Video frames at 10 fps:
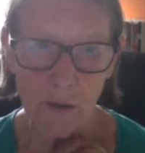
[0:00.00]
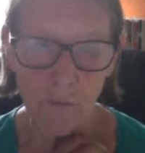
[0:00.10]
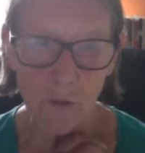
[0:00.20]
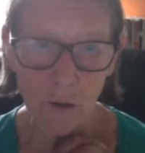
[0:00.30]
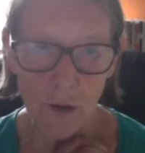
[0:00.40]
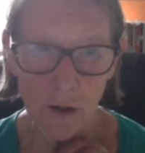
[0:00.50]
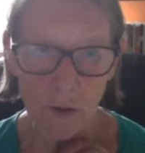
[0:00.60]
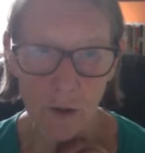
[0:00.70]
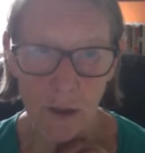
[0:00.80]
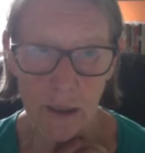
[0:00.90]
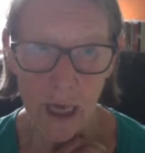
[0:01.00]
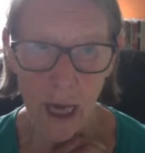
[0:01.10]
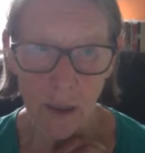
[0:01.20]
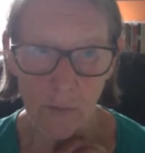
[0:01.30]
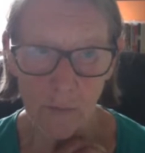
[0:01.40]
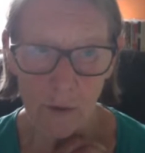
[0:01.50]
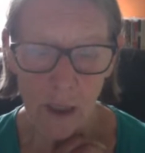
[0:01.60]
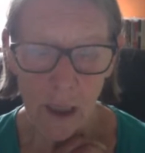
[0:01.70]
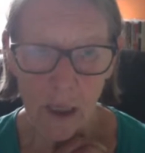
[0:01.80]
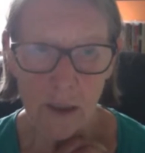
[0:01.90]
for your students to have.
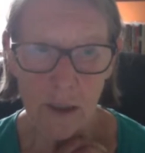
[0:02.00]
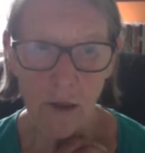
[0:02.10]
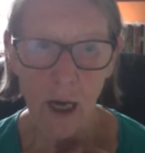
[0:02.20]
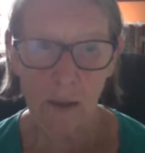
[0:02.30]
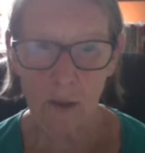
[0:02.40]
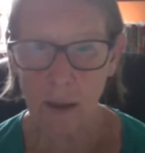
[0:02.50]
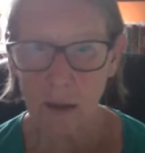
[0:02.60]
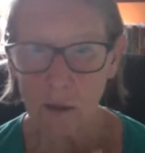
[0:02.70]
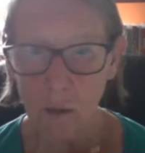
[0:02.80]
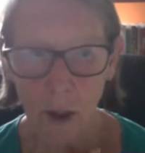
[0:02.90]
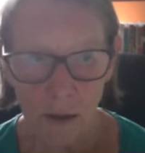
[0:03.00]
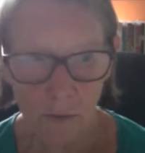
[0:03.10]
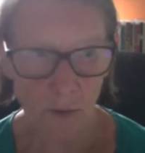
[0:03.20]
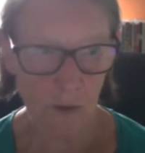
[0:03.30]
So I think one of the